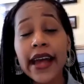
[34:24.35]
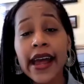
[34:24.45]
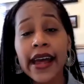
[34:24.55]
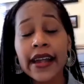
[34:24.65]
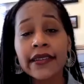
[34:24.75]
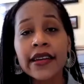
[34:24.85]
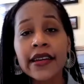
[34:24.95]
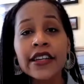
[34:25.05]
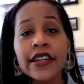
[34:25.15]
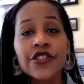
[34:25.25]
And
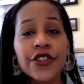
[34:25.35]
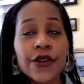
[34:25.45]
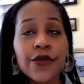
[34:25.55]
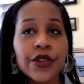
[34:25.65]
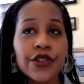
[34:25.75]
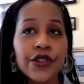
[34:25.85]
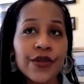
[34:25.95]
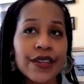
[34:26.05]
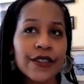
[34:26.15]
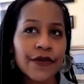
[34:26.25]
he would
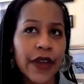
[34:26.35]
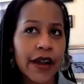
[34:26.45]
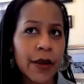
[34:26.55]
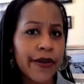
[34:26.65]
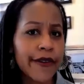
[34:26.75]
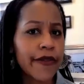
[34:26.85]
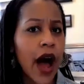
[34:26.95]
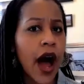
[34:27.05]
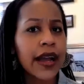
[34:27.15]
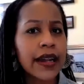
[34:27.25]
do this very
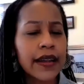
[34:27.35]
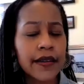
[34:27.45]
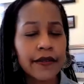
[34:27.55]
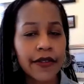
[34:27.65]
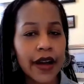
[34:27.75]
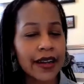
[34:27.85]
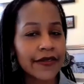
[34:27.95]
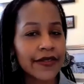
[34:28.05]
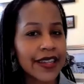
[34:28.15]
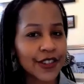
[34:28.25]
provocative kind
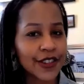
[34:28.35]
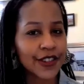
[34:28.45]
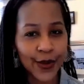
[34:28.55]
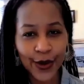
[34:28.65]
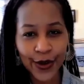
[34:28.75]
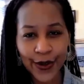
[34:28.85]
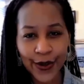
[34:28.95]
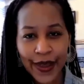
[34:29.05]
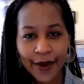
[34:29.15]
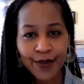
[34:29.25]
of
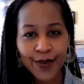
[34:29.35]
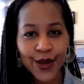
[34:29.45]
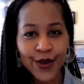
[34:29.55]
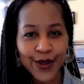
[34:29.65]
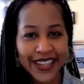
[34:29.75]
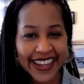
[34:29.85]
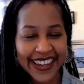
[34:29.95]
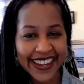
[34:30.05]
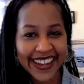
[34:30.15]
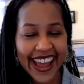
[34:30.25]
sexual
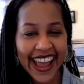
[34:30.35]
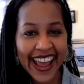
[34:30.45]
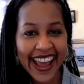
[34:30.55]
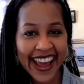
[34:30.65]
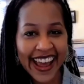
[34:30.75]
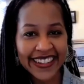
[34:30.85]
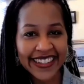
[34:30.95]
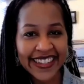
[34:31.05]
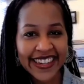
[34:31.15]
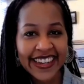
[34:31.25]
music,
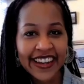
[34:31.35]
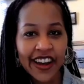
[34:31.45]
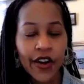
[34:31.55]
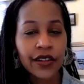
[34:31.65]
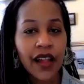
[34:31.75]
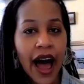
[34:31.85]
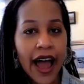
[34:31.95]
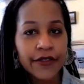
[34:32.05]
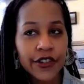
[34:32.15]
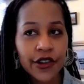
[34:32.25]
and her
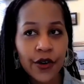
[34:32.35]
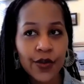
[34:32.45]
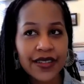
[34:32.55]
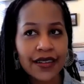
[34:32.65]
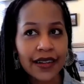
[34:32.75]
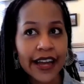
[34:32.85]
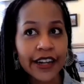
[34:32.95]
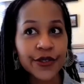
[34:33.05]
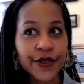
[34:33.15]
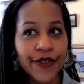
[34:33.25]
live show was
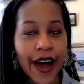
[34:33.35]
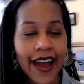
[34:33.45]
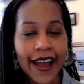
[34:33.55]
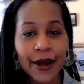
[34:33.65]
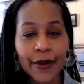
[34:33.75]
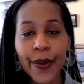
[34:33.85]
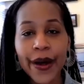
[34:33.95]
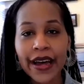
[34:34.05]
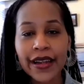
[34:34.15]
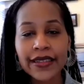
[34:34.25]
electrifying,
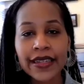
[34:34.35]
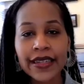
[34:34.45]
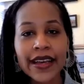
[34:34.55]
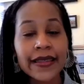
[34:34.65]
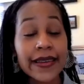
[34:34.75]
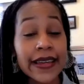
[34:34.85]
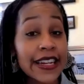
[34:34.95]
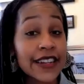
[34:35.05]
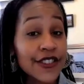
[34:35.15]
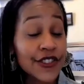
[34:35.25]
but the
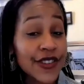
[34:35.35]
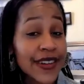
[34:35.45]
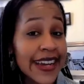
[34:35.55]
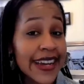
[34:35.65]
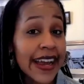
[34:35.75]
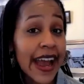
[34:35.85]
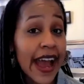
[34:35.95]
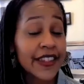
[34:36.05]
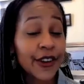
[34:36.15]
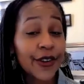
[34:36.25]
industry
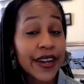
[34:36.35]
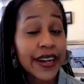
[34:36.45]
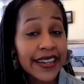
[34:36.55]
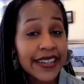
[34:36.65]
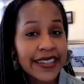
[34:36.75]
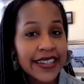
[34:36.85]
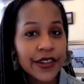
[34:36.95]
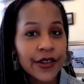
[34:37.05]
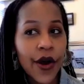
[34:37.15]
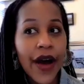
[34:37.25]
and the critics
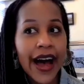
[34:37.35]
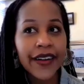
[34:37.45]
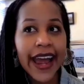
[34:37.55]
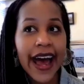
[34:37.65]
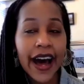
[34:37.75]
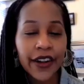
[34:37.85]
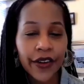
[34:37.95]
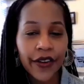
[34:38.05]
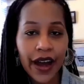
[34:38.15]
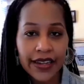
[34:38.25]
didn't know how to
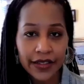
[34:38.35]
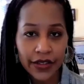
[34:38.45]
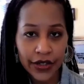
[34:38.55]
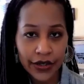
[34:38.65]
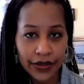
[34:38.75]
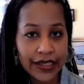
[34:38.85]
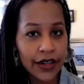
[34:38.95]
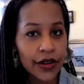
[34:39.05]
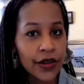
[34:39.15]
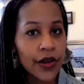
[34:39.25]
categorize her. They
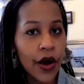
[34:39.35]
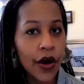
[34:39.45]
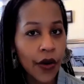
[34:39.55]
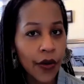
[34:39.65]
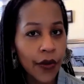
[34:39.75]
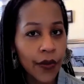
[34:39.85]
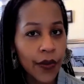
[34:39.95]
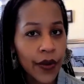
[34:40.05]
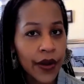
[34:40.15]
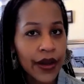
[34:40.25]
didn't know,
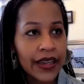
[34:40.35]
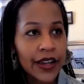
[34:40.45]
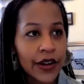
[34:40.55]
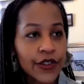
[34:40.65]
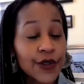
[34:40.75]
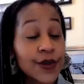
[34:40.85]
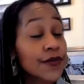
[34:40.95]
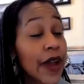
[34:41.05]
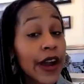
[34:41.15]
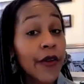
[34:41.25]
you know, she was
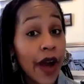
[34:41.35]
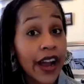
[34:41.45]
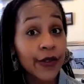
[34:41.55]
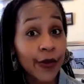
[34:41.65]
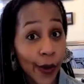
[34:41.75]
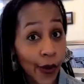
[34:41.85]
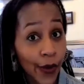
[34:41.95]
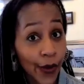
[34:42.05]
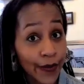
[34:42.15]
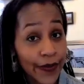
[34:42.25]
very rock and
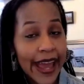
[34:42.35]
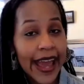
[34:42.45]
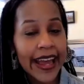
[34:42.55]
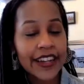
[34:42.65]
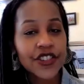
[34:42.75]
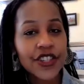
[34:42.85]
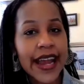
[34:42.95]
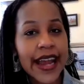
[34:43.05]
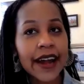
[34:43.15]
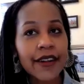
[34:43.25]
roll, and she
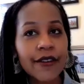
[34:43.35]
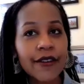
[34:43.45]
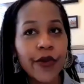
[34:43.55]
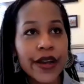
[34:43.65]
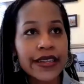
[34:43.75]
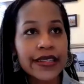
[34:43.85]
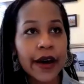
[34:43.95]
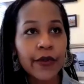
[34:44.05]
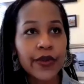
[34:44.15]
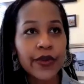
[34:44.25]
had a voice
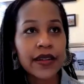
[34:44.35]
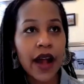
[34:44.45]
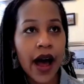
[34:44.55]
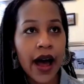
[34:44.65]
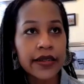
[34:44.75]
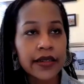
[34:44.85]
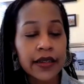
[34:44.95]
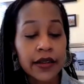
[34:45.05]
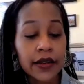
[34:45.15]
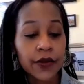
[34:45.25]
that was not
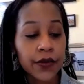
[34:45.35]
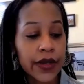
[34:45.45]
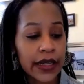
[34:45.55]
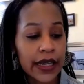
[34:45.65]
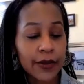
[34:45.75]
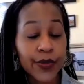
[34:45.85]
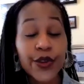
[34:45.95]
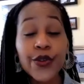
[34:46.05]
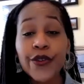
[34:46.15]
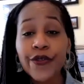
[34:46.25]
really
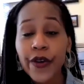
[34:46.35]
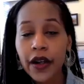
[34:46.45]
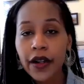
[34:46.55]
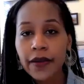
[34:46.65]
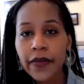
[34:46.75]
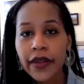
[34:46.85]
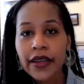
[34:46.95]
beautiful.